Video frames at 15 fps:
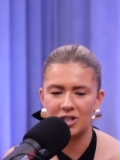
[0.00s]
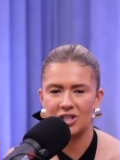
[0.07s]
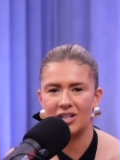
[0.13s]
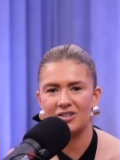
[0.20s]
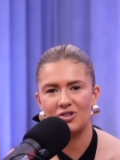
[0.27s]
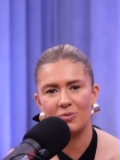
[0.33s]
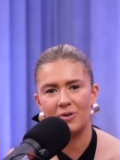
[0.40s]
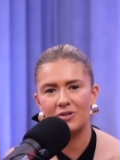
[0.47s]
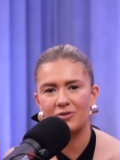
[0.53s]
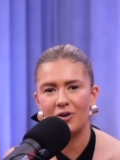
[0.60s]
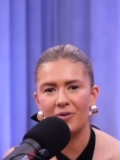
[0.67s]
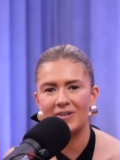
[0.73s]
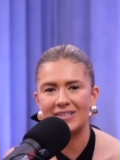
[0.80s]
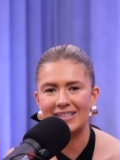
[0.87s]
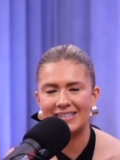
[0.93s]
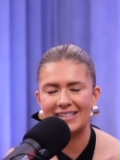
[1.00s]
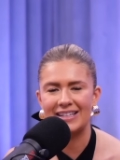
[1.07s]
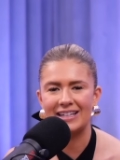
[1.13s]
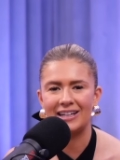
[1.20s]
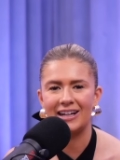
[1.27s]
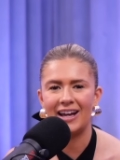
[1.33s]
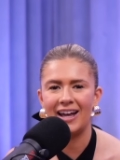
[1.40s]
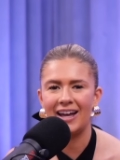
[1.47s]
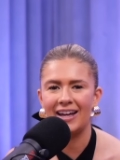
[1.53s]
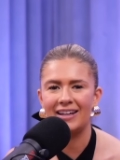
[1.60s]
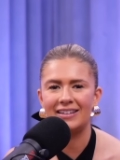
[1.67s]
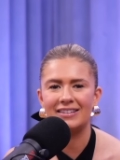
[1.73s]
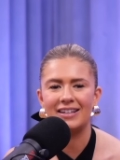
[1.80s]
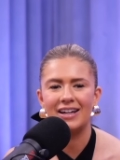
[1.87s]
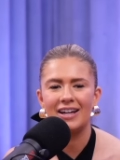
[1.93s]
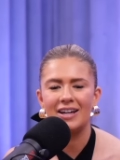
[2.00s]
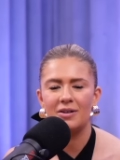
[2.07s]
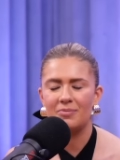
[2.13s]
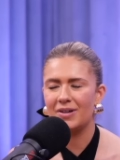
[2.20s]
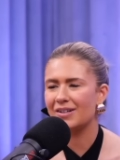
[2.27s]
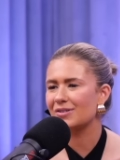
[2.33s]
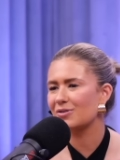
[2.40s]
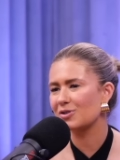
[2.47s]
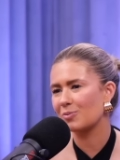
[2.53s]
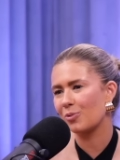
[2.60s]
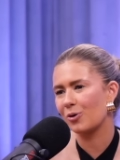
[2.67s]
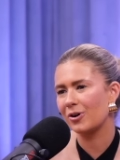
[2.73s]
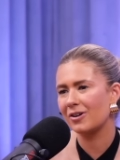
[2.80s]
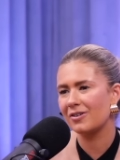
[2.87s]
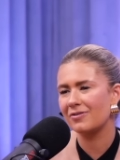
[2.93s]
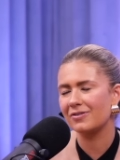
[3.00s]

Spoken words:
Thanks so much for always listening and being so supportive.